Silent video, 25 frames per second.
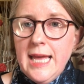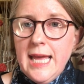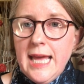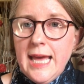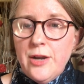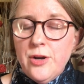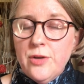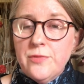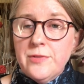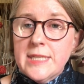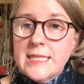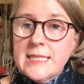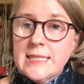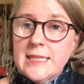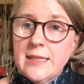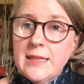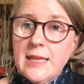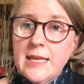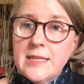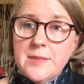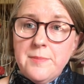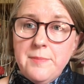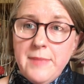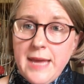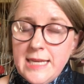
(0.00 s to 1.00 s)
And obviously
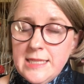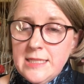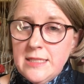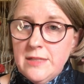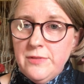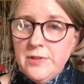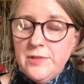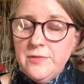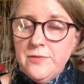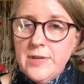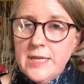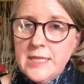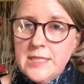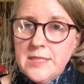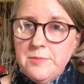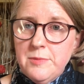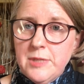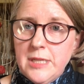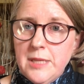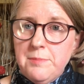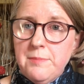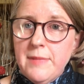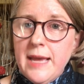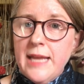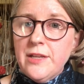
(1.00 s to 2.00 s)
there's a massive
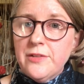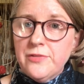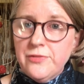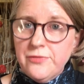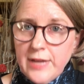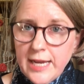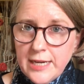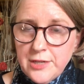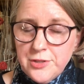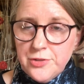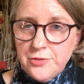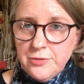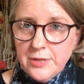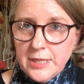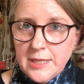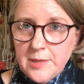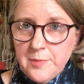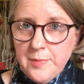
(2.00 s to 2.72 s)
investment in manufacturing